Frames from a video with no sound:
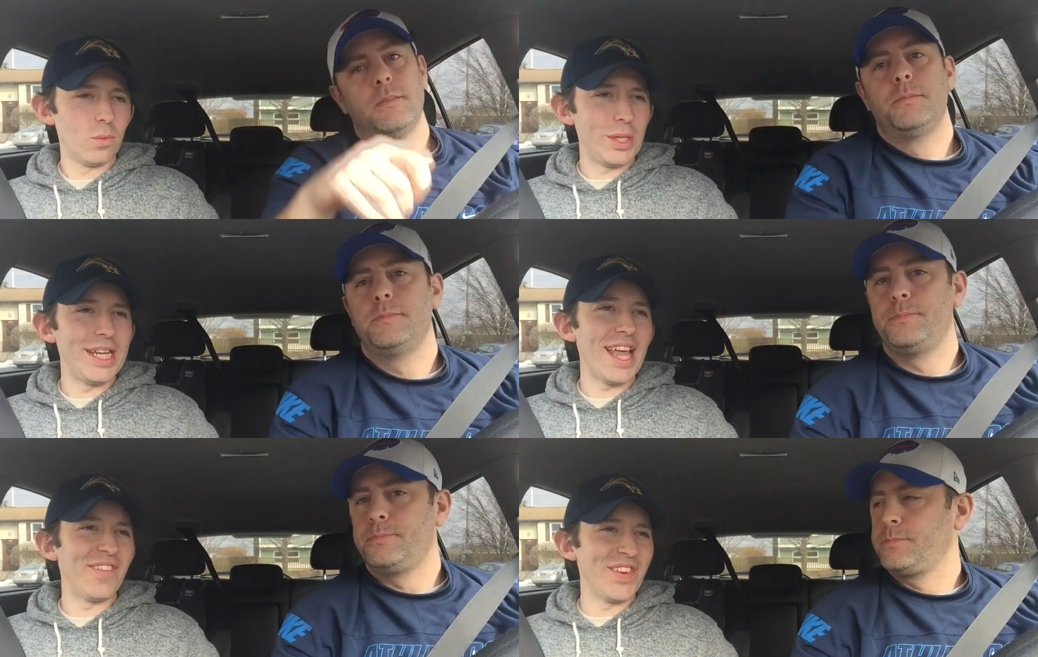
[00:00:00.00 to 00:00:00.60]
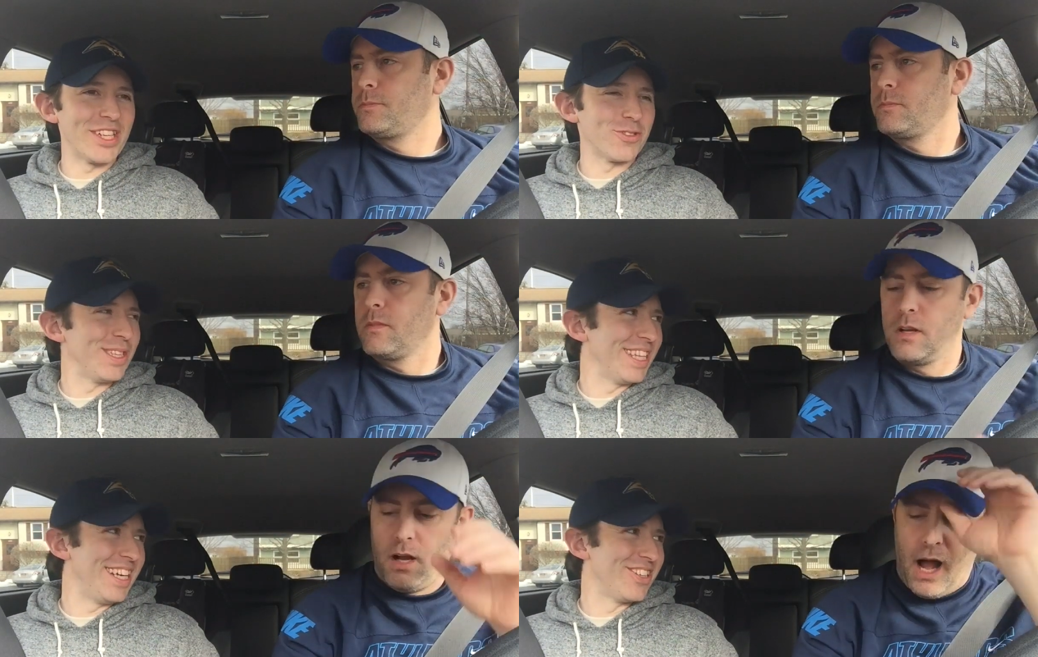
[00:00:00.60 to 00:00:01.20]
Speaker 1: We need that
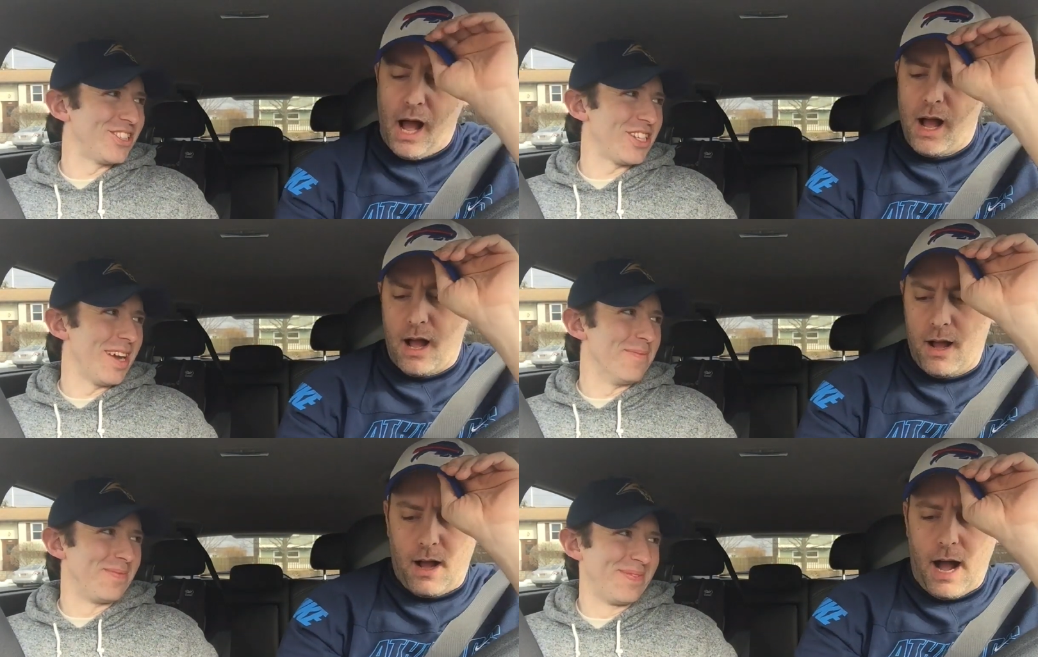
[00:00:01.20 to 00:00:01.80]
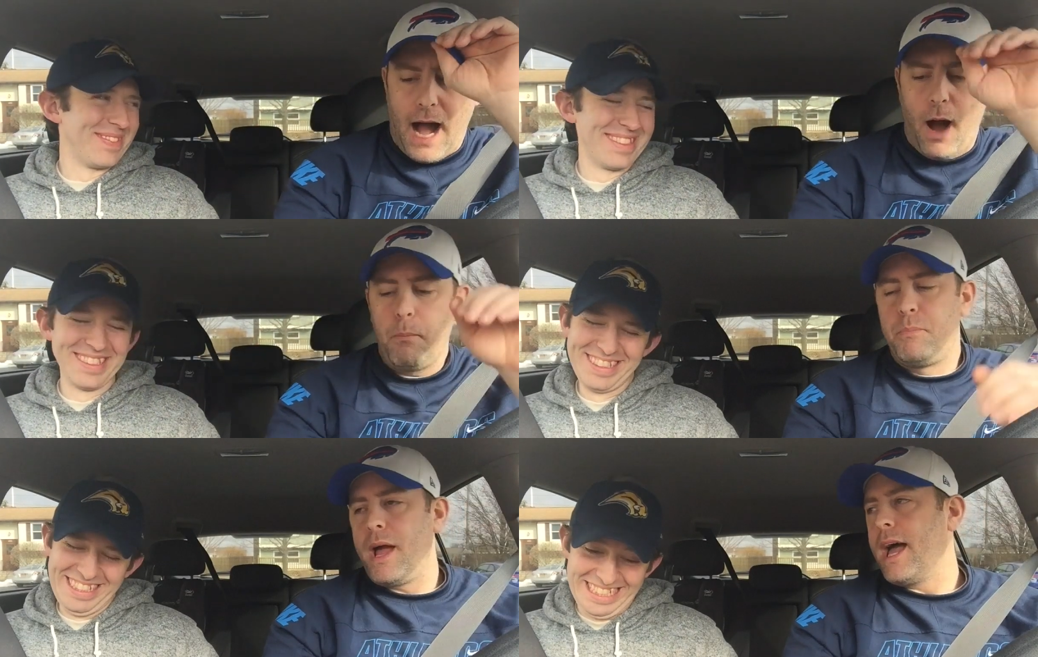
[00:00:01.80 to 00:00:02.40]
veteran leadership.
Speaker 2: How
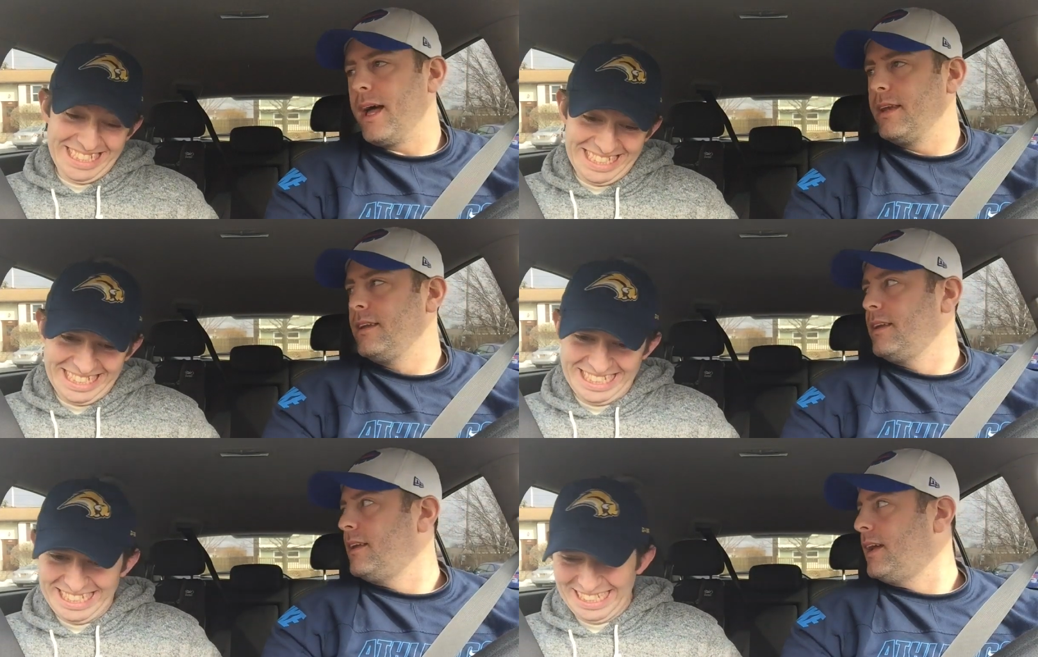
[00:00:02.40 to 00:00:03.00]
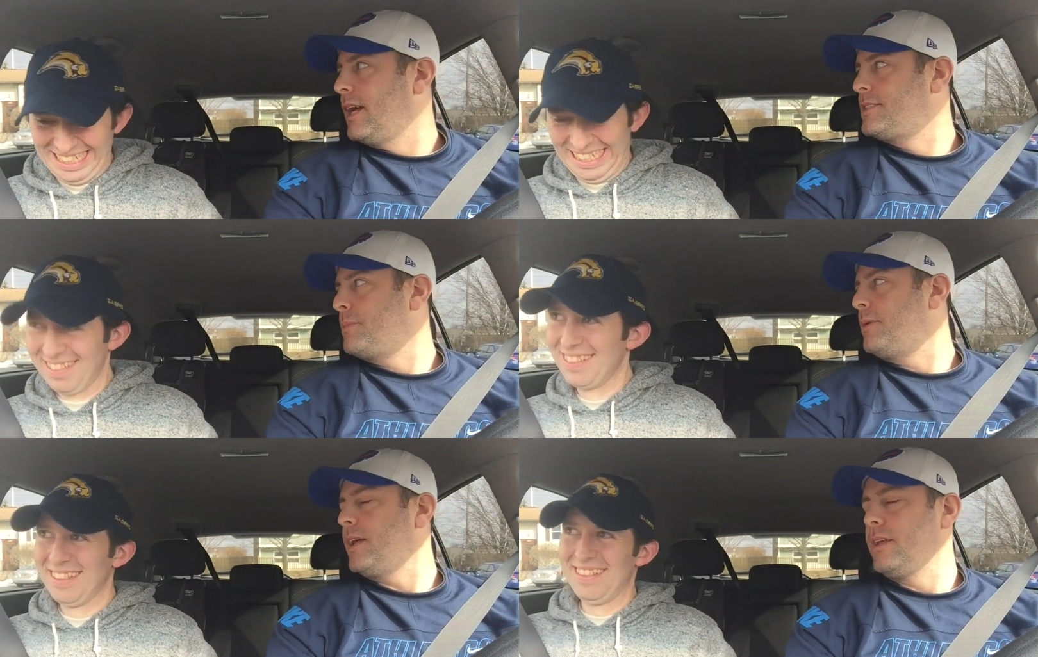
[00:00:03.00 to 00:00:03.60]
bad has
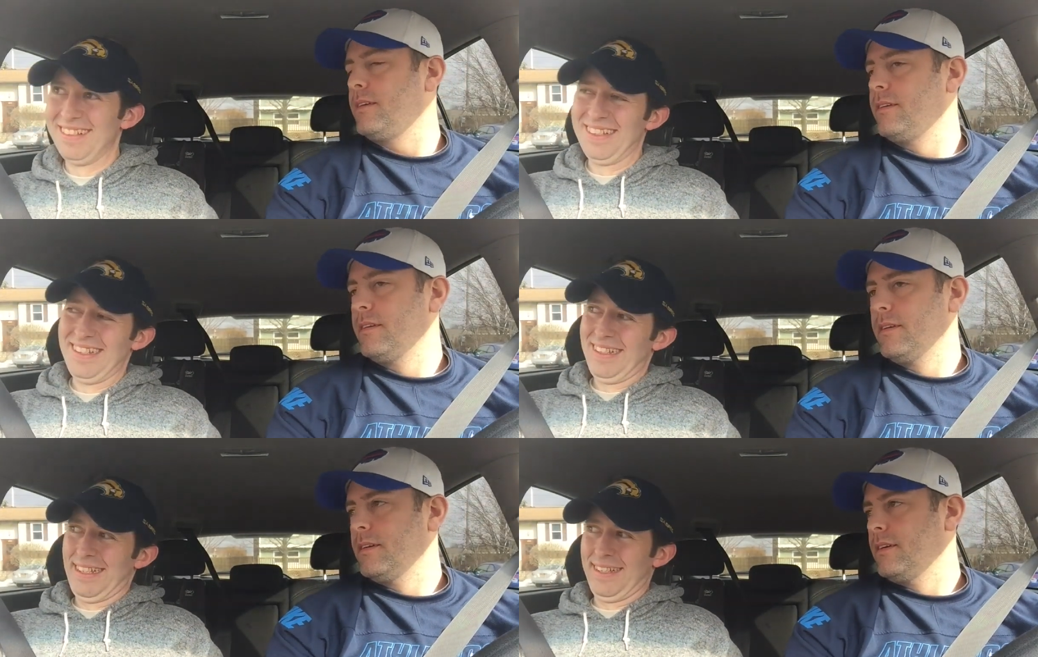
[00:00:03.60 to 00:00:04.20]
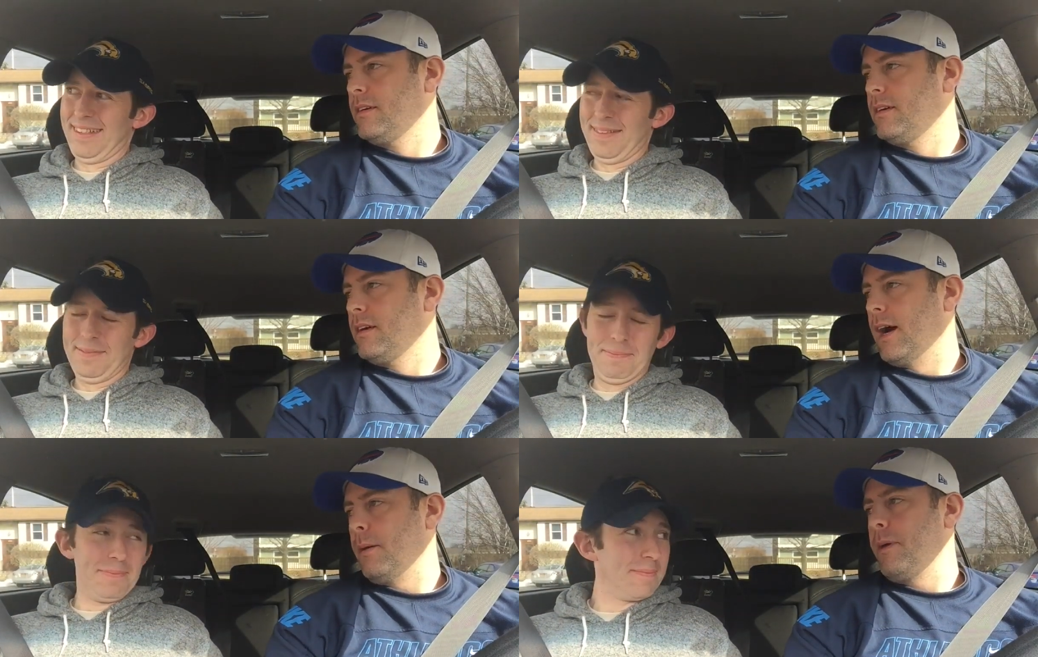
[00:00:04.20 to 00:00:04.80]
it been?
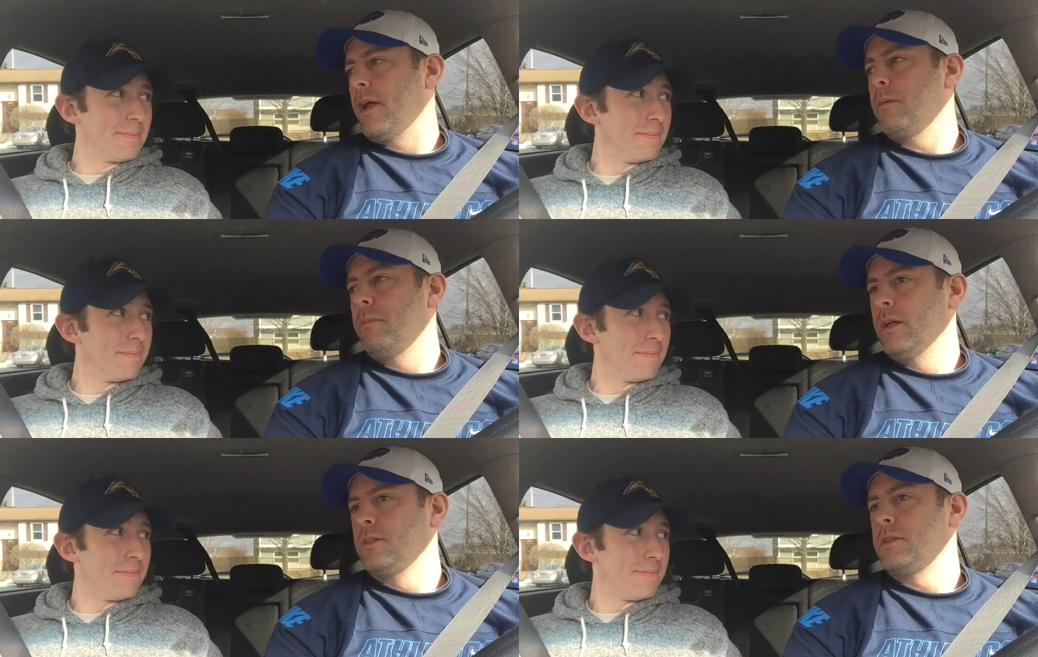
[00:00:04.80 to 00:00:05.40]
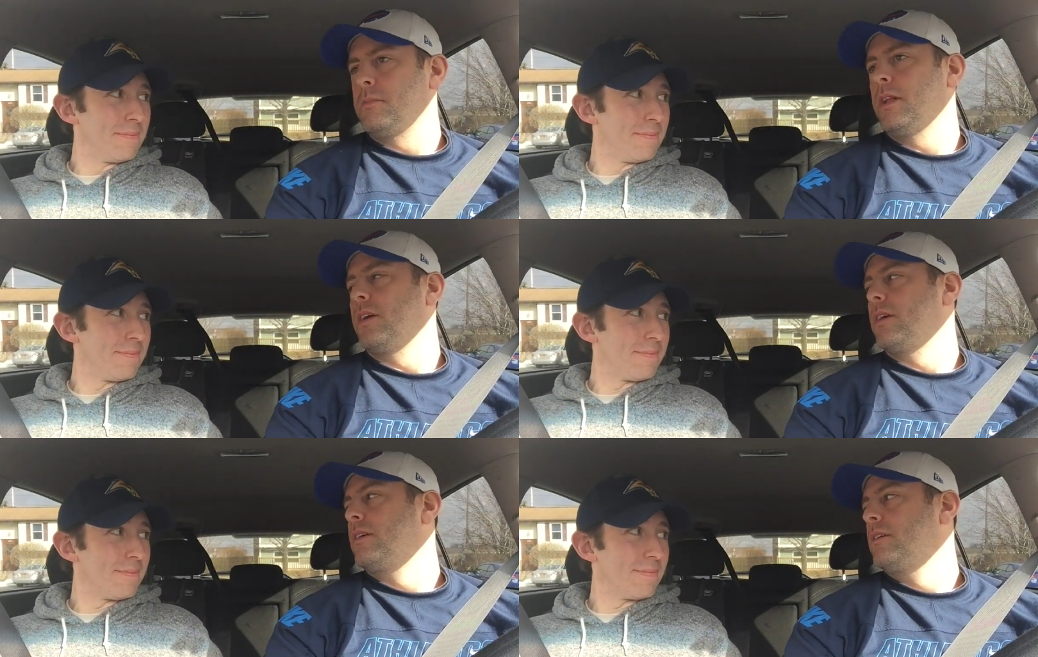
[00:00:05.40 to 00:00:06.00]
How bad are Mills and
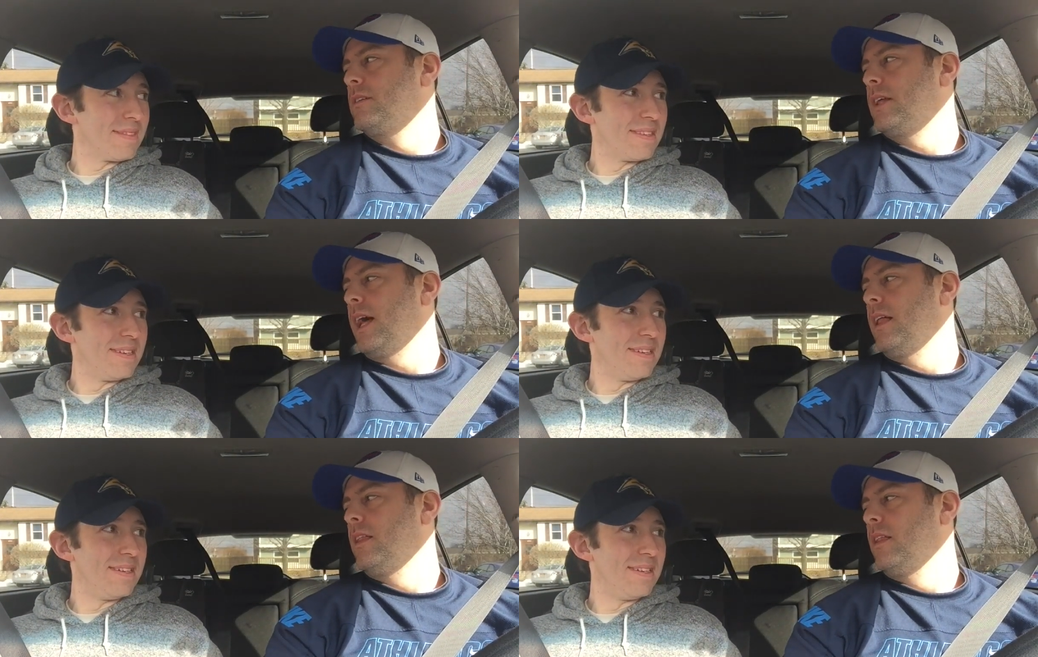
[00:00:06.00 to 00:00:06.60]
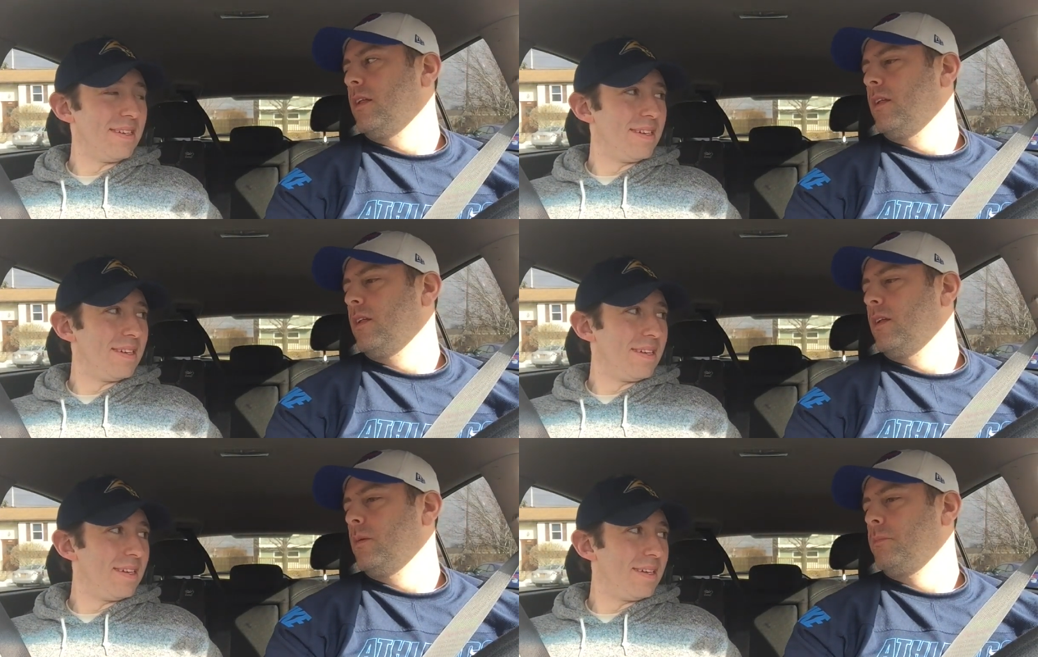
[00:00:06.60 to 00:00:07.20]
Miller that
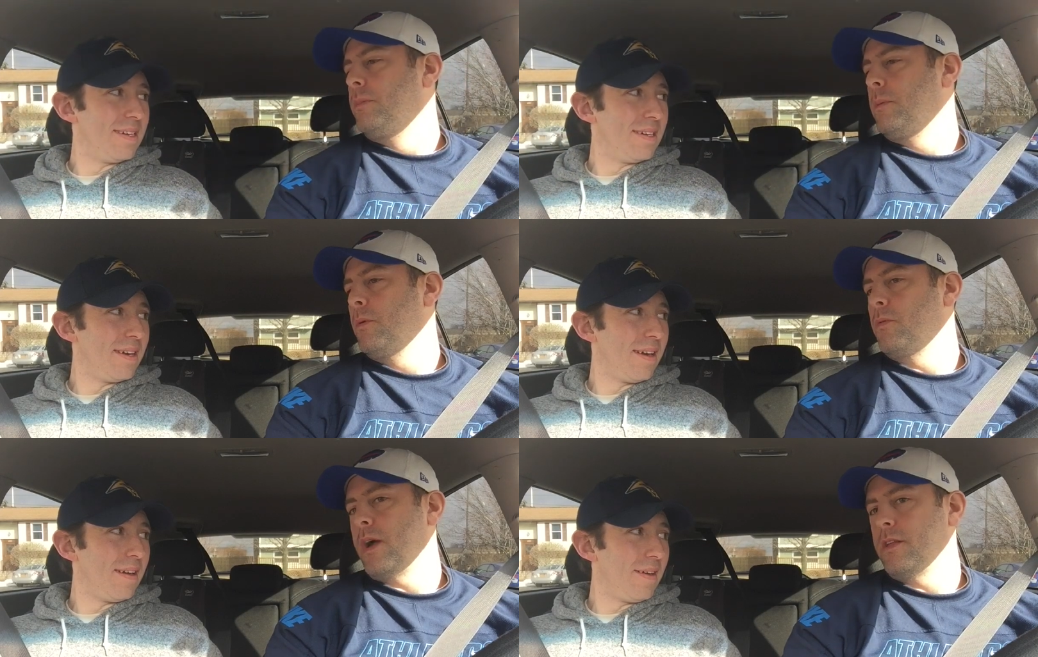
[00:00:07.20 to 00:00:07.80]
people would